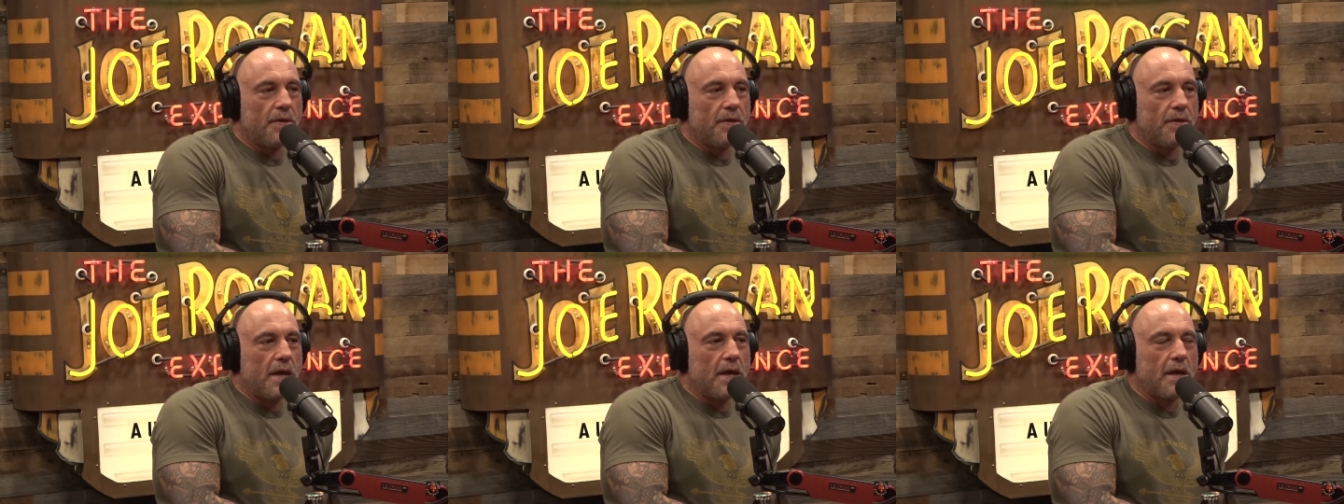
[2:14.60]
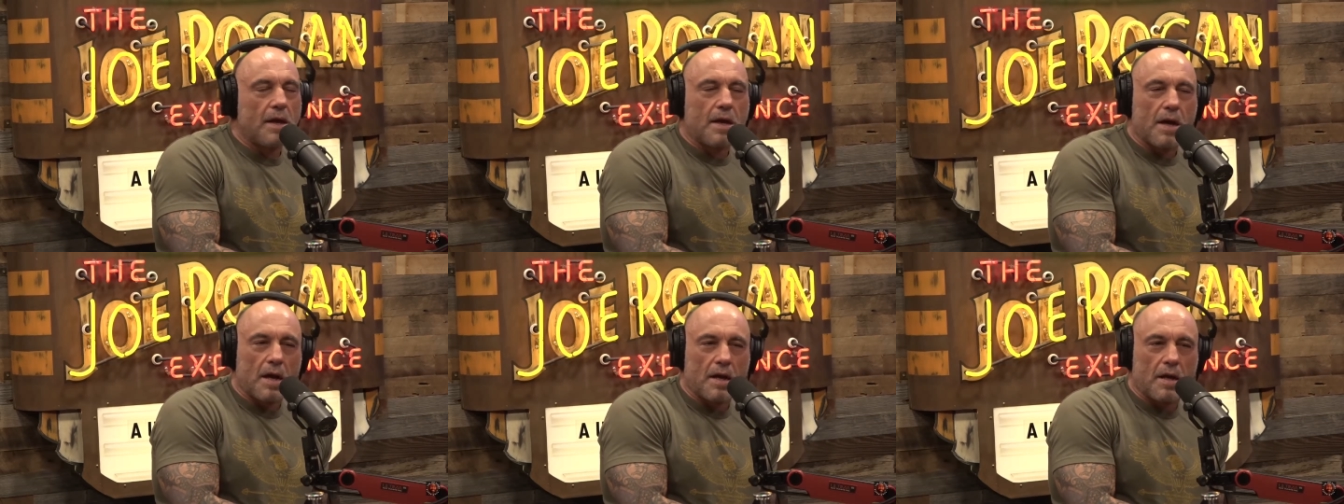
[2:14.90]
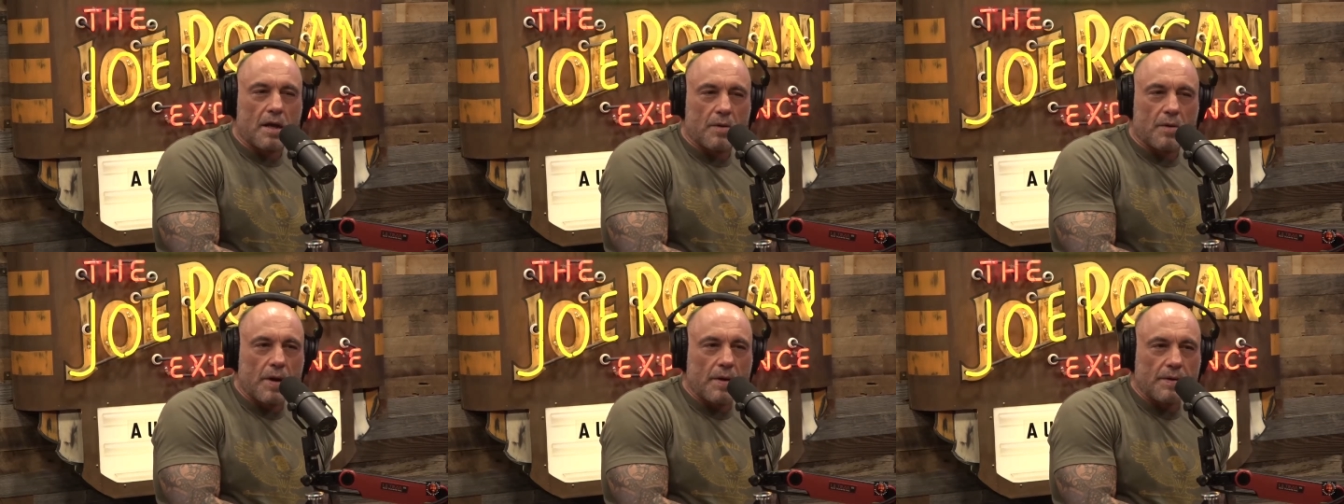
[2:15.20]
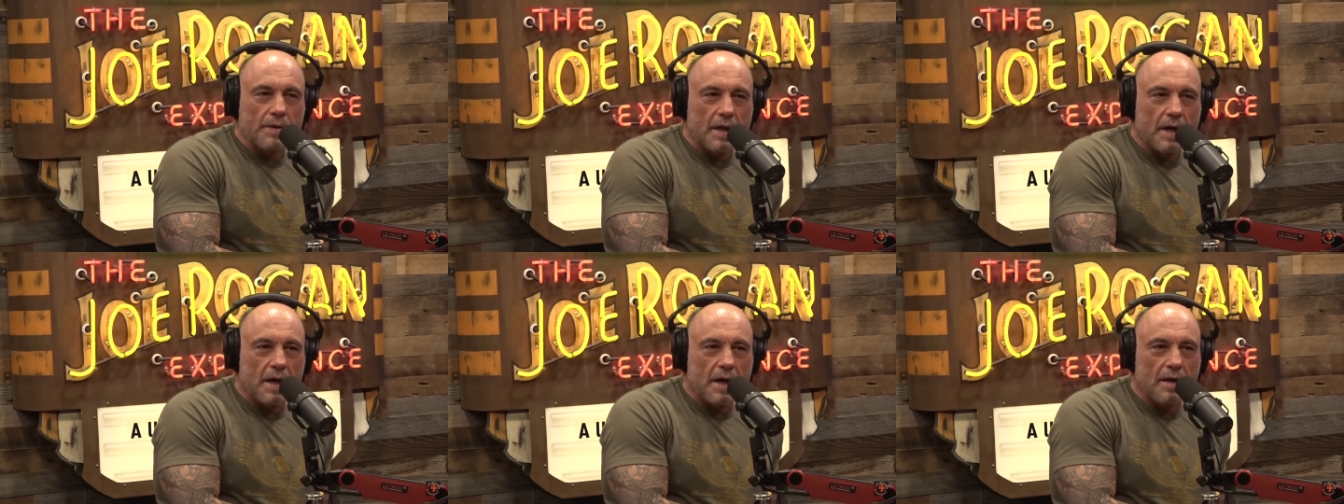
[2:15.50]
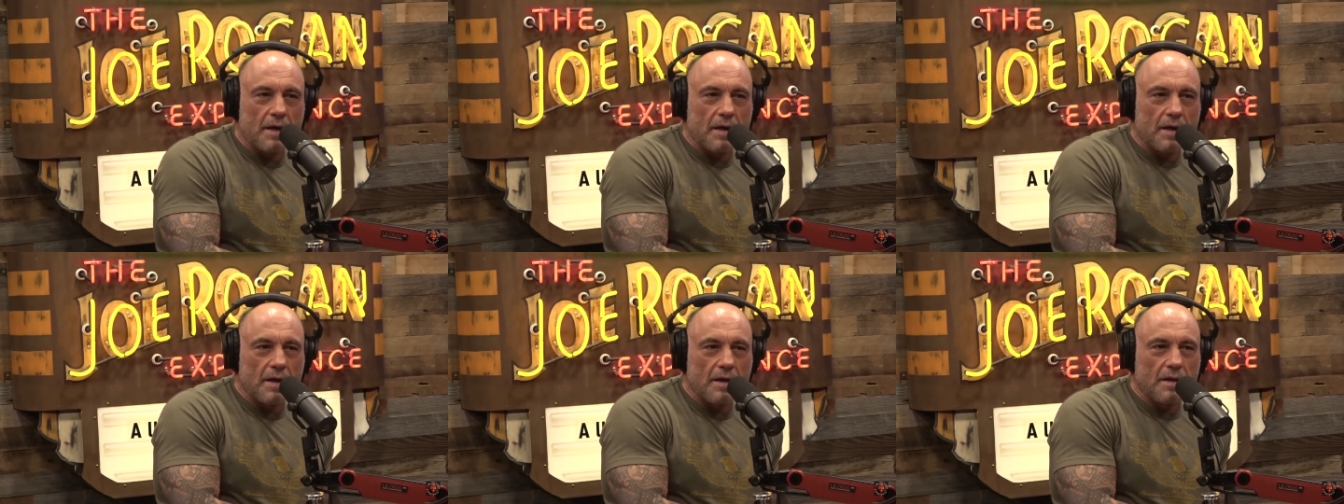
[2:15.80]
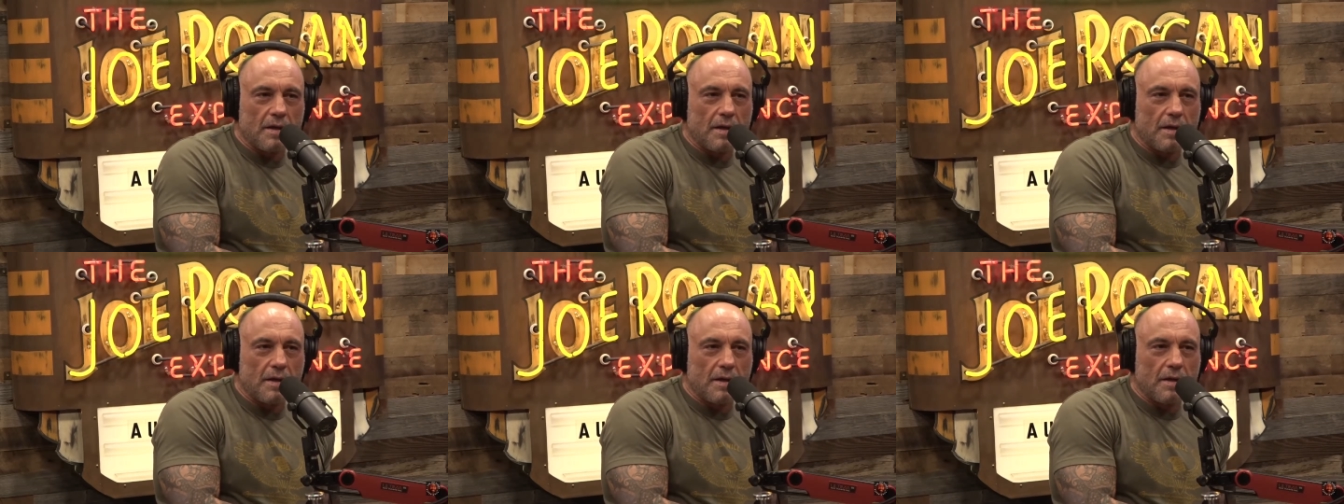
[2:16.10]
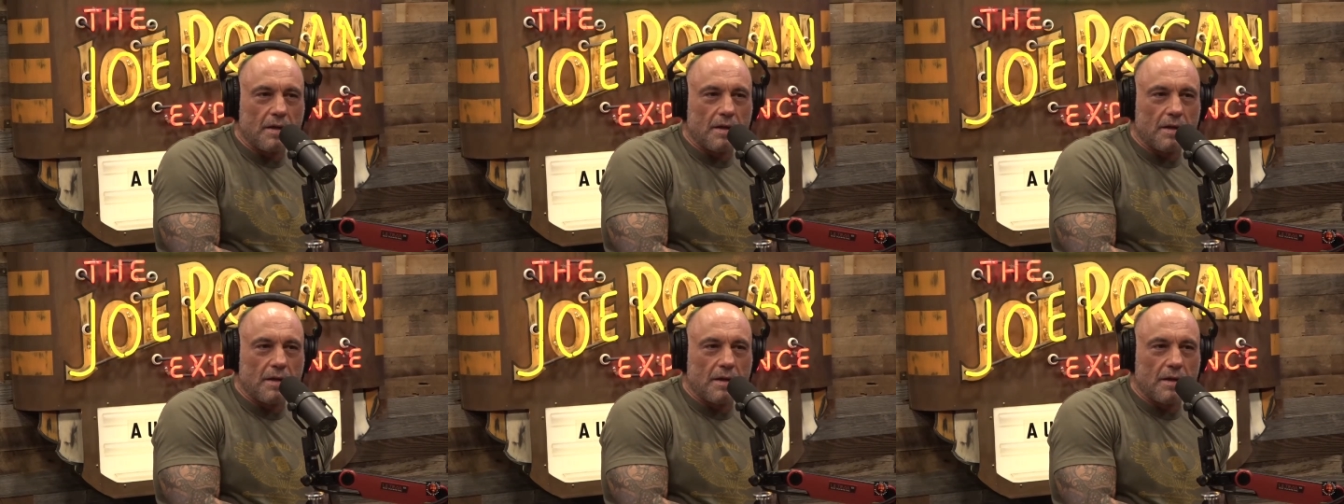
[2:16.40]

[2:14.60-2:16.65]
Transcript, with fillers: But they can kind of get away with that. Yeah.